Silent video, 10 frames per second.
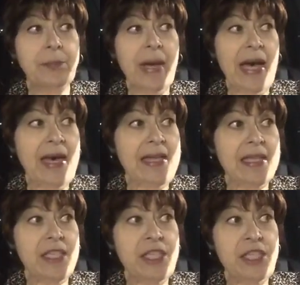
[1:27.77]
But
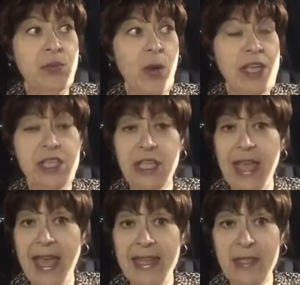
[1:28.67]
what she
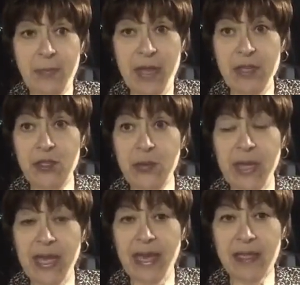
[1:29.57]
has been
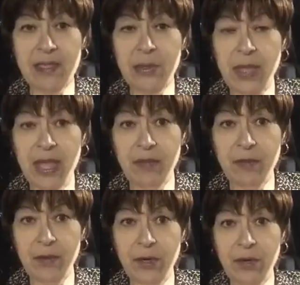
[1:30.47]
doing, I also gave
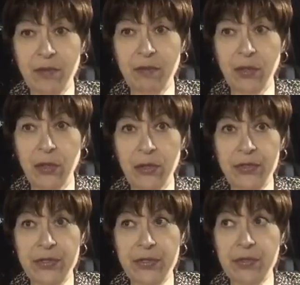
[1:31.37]
her
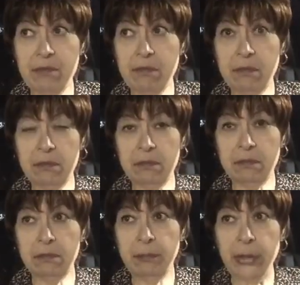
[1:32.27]
Volk's
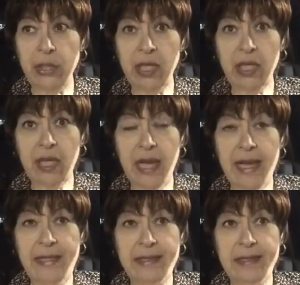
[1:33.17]
book
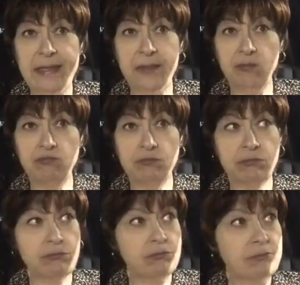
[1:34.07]
on
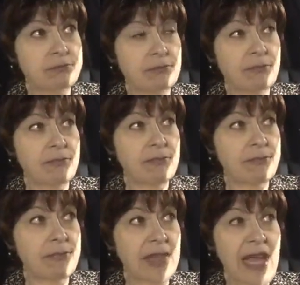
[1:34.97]

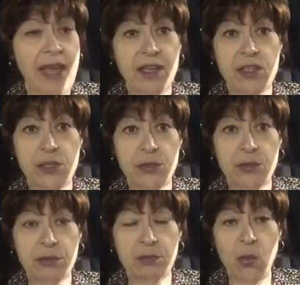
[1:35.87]
how to
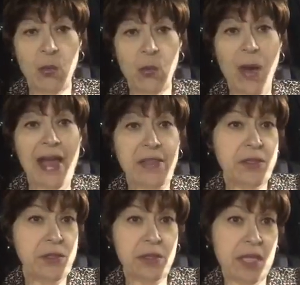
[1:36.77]
do, why
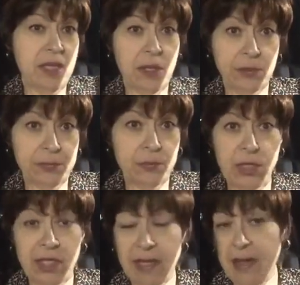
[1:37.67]
you do keto.
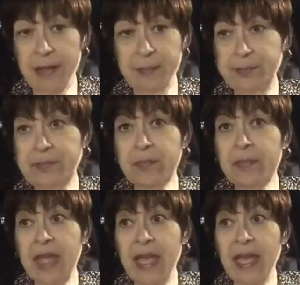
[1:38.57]

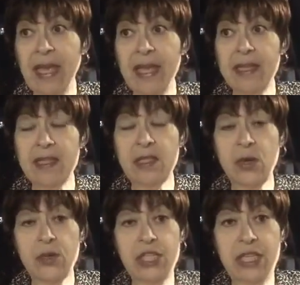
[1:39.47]
And
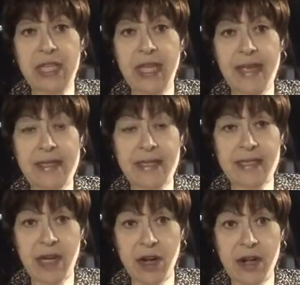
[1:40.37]
so she has
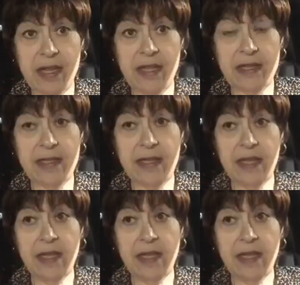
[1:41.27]
started